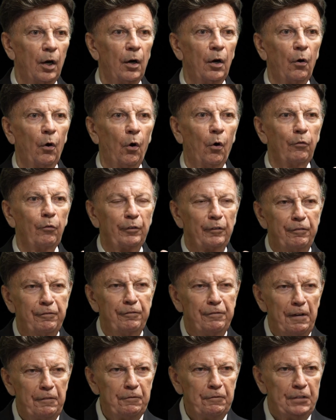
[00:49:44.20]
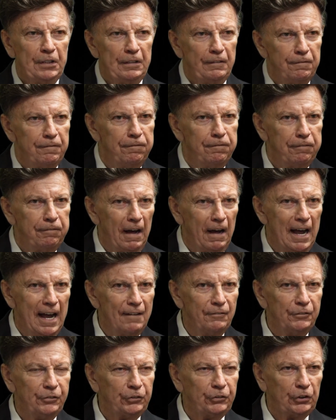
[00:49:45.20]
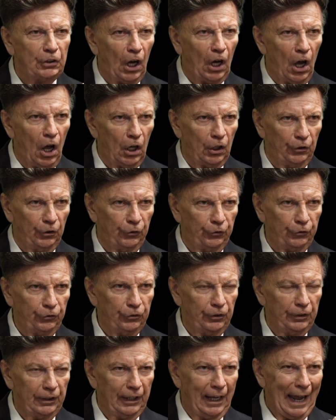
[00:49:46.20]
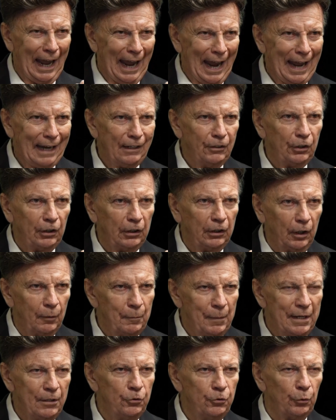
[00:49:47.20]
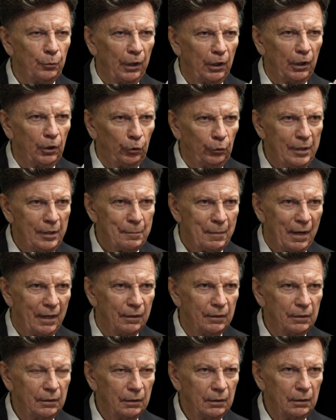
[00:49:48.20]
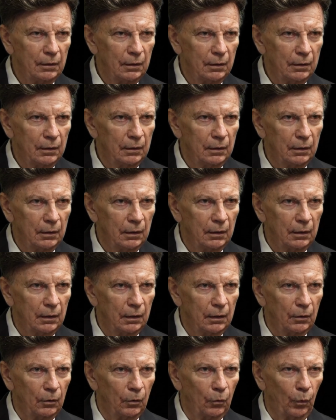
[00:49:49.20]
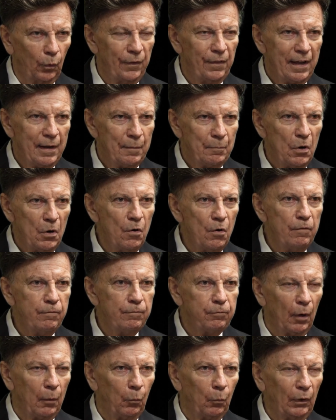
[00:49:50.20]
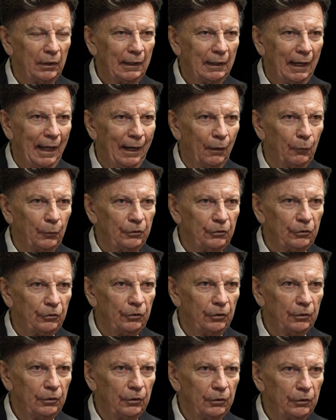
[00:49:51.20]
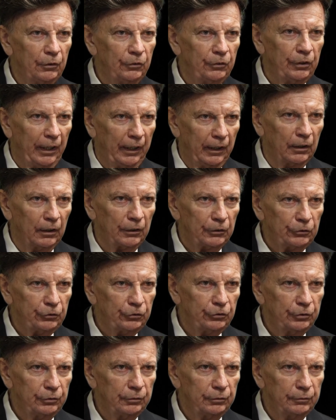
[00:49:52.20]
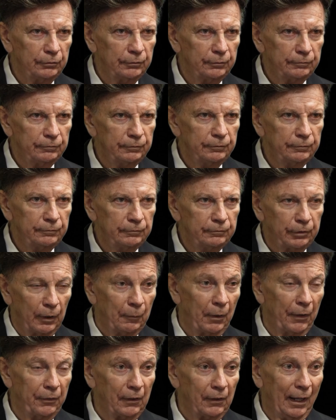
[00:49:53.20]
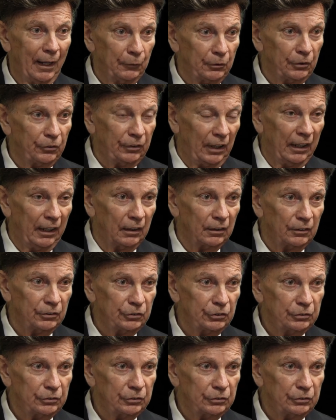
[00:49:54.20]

Over 55 scholars had to come into agreement when they moved from one language to English, from other languages to English.